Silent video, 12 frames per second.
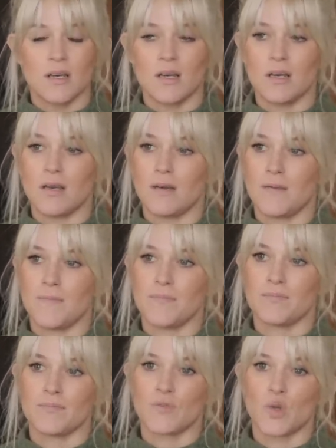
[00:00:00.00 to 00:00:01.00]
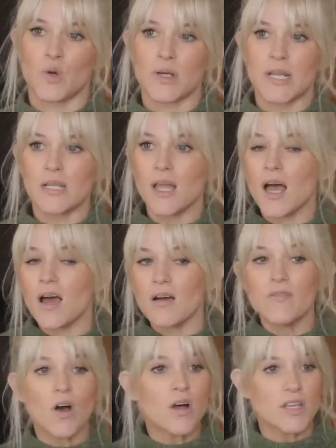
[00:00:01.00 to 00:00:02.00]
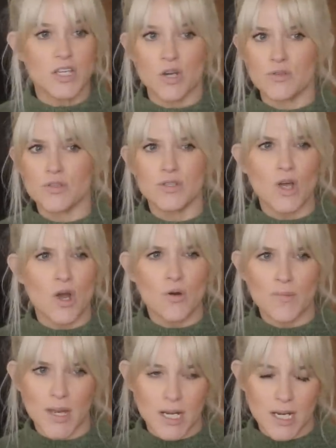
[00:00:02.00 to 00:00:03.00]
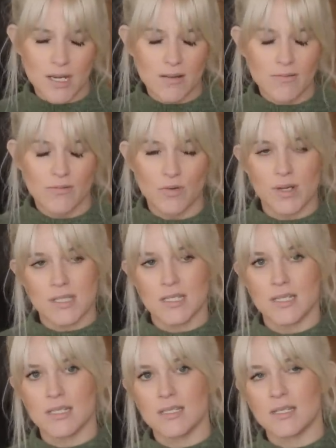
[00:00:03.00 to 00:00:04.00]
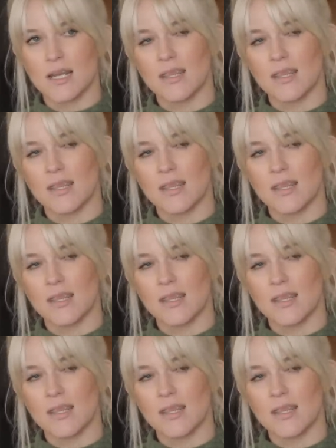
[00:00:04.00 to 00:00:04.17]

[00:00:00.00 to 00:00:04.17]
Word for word: um, Courtney Love, all you know, so many voices, yeah.